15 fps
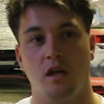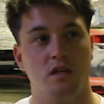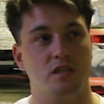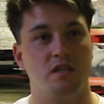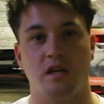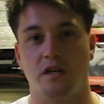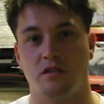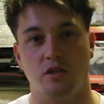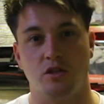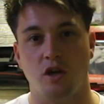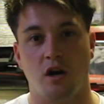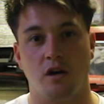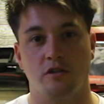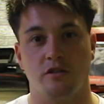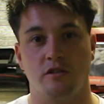60
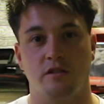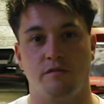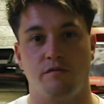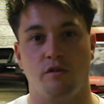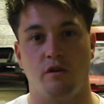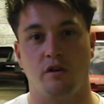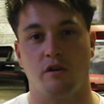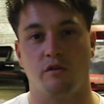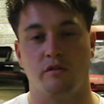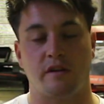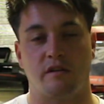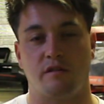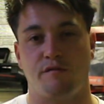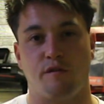charges, if you're only gone down to